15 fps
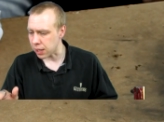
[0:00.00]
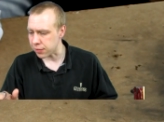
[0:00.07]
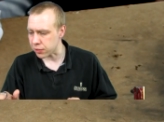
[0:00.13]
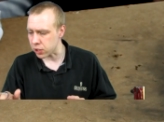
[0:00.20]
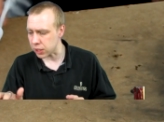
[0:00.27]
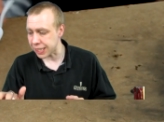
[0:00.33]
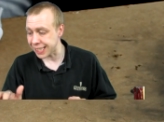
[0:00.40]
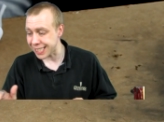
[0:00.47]
I've
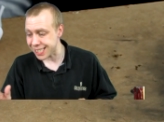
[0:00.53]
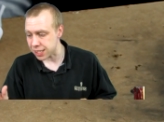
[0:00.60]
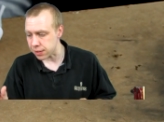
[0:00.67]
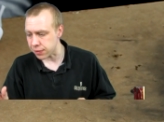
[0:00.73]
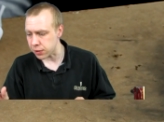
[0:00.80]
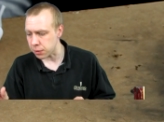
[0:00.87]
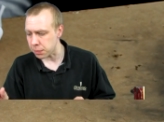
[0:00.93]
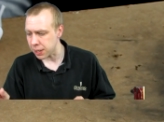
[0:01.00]
got a list
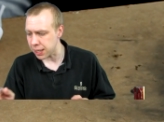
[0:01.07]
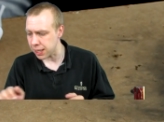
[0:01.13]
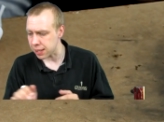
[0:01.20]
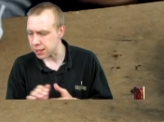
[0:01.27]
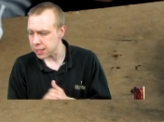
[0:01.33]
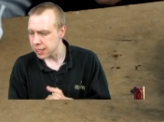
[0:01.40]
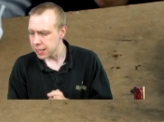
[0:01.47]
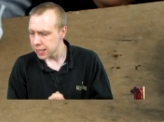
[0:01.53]
of them
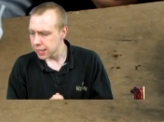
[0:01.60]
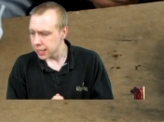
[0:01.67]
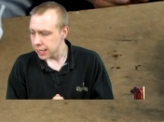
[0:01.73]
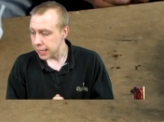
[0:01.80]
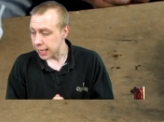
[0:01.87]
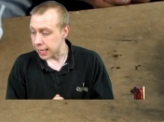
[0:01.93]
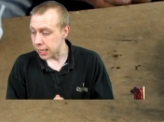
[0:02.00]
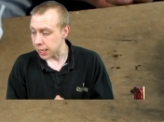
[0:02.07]
here.
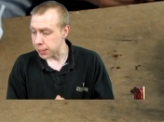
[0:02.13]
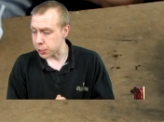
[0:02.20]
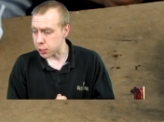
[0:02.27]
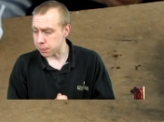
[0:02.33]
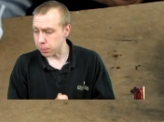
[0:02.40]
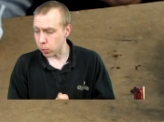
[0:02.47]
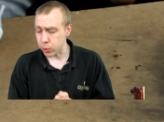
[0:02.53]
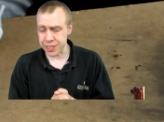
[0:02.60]
It
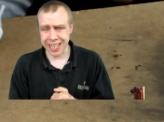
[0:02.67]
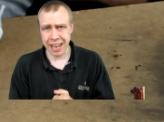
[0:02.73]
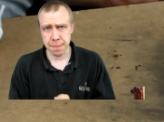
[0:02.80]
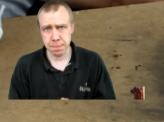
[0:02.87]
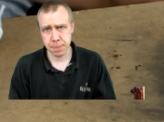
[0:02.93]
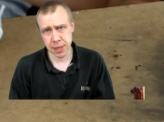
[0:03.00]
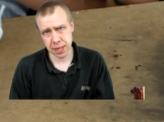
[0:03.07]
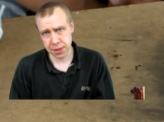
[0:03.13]
supports
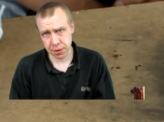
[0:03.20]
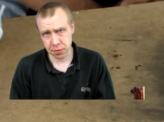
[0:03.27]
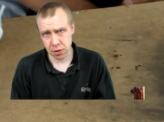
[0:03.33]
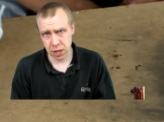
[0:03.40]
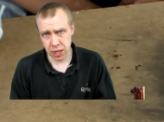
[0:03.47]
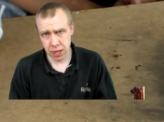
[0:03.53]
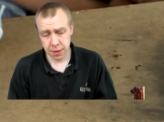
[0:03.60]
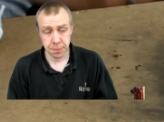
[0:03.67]

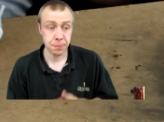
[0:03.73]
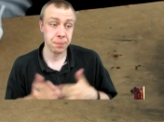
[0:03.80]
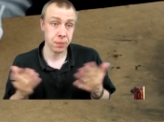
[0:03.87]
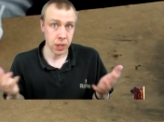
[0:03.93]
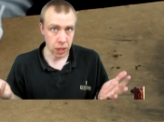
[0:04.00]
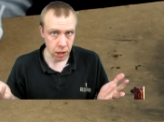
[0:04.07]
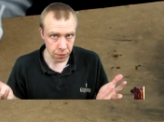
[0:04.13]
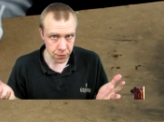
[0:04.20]
MP3,
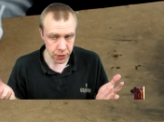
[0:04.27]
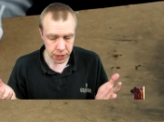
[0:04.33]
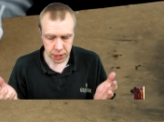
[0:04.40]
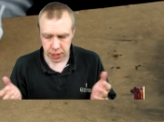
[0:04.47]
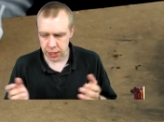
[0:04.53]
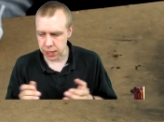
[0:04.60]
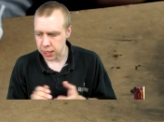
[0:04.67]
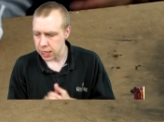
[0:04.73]

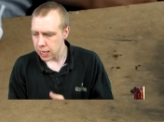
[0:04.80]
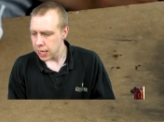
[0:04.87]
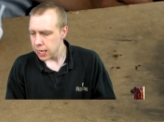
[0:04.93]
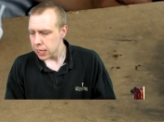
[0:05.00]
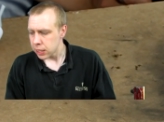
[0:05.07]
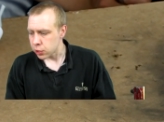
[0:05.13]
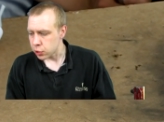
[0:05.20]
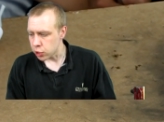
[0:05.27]
obviously,
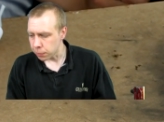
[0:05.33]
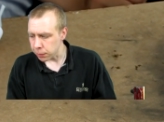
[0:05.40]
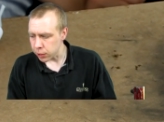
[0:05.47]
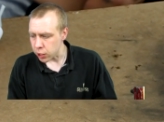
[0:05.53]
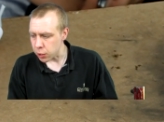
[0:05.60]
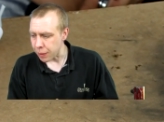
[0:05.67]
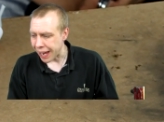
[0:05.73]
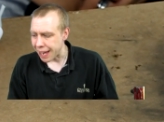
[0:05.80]

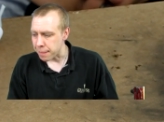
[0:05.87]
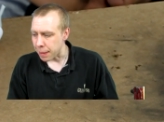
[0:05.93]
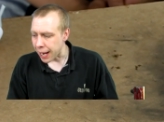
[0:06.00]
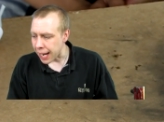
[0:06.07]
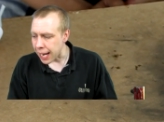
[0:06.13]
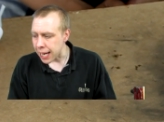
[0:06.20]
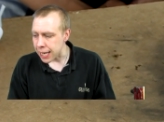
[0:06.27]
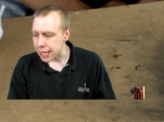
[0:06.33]

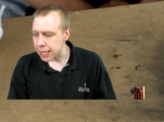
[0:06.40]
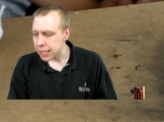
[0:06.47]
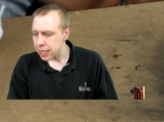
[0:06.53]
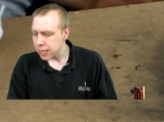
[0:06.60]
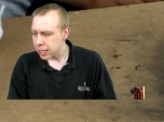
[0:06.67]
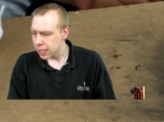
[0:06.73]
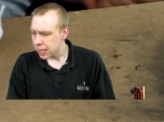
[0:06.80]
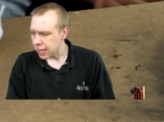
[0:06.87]
WMA,
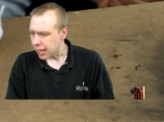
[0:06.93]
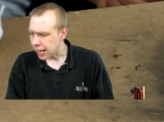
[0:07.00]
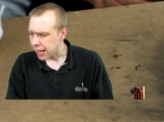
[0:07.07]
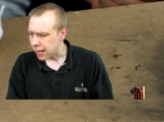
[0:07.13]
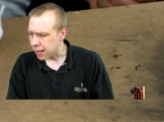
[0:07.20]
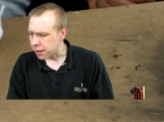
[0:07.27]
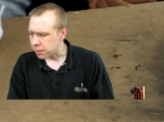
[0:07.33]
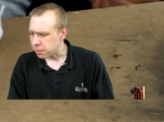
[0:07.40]

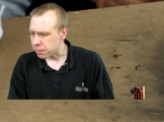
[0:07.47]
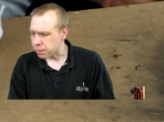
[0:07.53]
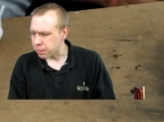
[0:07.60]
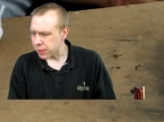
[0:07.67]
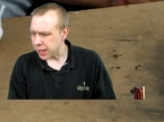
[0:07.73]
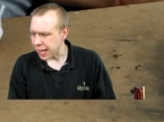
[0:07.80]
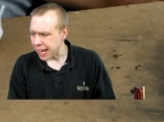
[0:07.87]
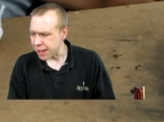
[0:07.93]

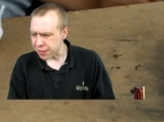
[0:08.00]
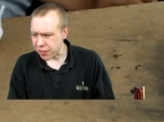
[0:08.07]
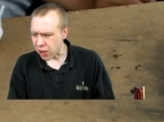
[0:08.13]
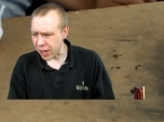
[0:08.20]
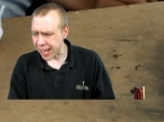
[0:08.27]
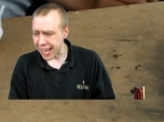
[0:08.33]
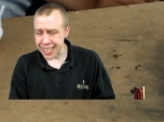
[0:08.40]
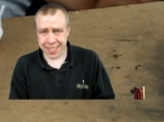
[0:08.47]

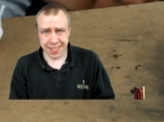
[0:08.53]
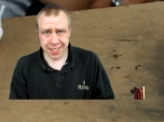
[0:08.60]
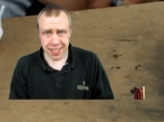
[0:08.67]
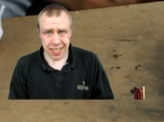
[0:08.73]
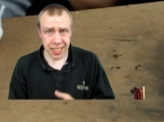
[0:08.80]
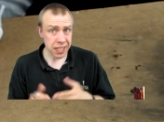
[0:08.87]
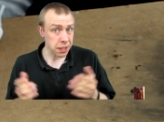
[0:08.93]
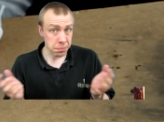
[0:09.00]

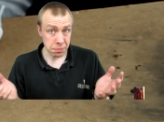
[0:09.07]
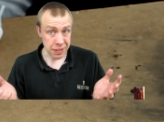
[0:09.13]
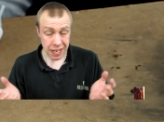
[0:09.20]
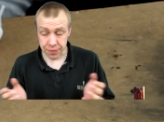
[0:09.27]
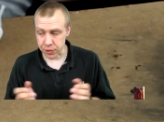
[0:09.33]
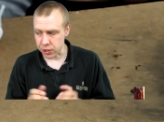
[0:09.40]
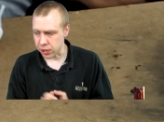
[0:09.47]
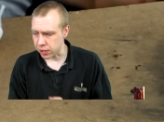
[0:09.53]
FIAC,
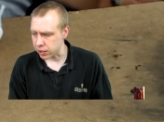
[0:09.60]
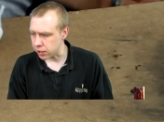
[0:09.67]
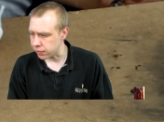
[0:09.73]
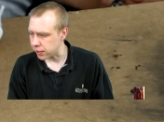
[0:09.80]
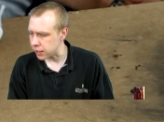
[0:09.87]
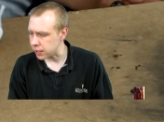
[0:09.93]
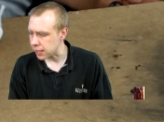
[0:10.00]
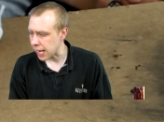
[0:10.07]
never heard
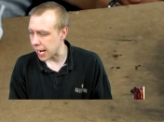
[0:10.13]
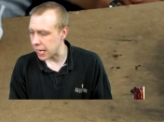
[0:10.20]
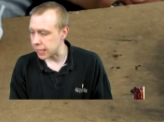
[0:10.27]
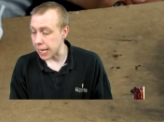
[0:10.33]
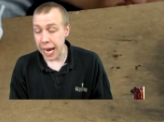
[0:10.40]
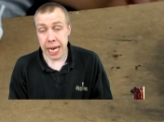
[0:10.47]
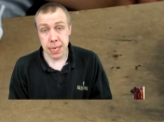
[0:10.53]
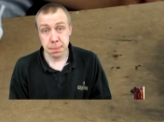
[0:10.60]
of it,
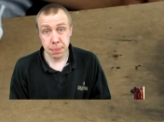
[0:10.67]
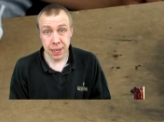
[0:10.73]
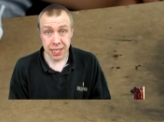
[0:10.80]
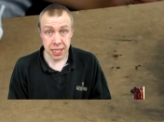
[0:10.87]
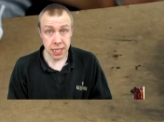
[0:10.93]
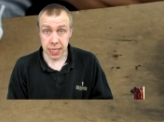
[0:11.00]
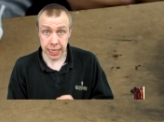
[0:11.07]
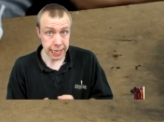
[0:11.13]
and APE,
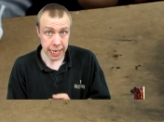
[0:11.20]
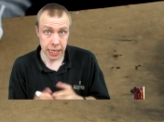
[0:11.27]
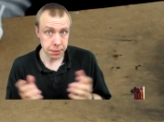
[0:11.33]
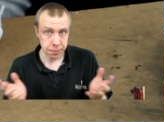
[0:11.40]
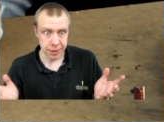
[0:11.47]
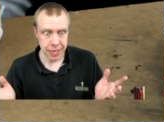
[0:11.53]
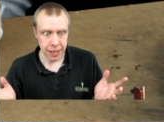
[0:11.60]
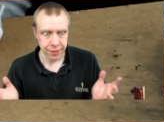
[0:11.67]

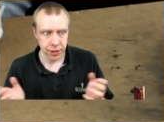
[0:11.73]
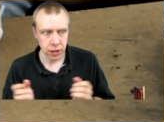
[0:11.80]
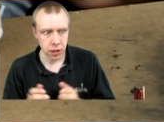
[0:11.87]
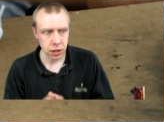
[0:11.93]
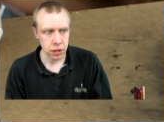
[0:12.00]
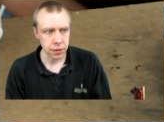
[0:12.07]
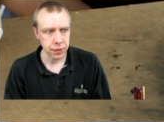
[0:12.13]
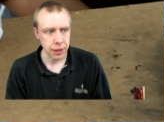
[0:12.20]
again, never
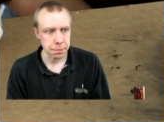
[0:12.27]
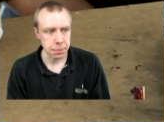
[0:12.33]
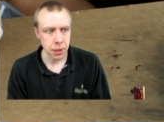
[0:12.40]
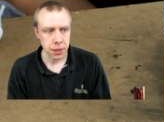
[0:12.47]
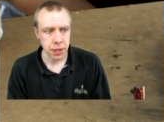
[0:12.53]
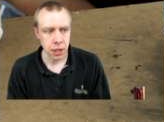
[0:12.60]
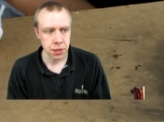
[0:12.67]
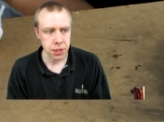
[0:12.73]
heard of it.
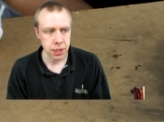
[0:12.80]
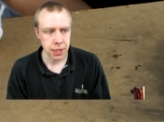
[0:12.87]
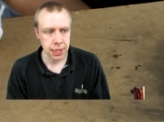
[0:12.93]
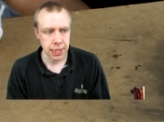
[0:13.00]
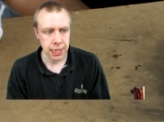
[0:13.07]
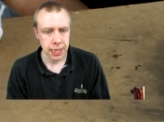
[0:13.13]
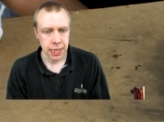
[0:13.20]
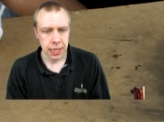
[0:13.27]
But those are
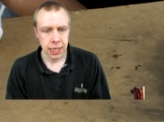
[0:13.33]
the